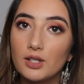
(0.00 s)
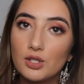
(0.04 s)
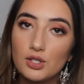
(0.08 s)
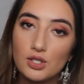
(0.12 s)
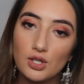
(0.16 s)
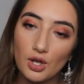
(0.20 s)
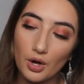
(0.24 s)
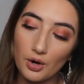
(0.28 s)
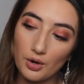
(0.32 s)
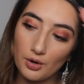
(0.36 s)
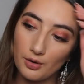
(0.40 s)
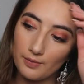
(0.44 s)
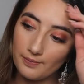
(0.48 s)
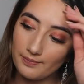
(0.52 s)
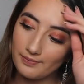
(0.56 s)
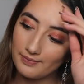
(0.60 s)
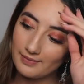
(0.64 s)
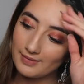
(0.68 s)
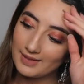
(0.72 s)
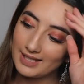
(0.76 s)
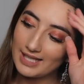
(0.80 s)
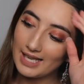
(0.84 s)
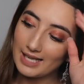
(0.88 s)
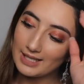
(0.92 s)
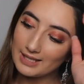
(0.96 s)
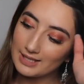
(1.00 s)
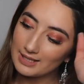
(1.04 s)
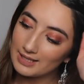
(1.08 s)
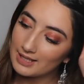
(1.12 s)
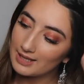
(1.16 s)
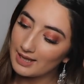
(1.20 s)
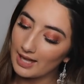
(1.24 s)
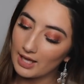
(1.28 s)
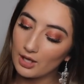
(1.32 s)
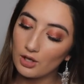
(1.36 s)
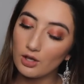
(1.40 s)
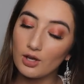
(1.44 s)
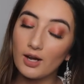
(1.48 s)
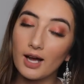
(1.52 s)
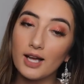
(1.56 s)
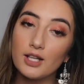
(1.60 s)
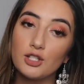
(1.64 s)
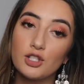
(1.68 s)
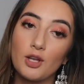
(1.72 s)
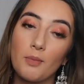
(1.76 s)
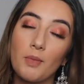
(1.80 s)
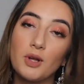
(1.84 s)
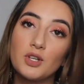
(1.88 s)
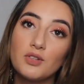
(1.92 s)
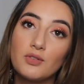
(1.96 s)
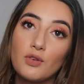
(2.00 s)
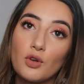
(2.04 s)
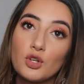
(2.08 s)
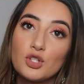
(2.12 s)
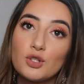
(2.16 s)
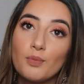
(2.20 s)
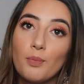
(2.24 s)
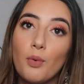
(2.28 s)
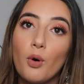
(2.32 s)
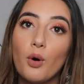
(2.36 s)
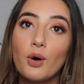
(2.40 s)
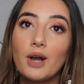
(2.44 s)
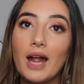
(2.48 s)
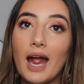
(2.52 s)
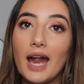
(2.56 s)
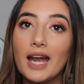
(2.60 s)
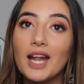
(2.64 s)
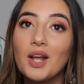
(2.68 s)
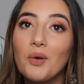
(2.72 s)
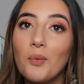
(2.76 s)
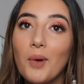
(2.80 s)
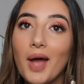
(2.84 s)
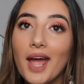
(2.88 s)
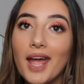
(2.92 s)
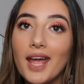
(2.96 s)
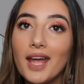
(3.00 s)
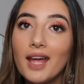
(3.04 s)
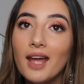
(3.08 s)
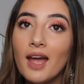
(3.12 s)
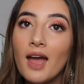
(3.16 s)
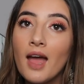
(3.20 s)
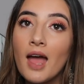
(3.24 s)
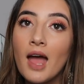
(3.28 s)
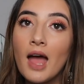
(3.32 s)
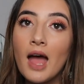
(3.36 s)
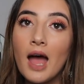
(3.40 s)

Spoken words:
So yes, thank you guys so much for your support anyway.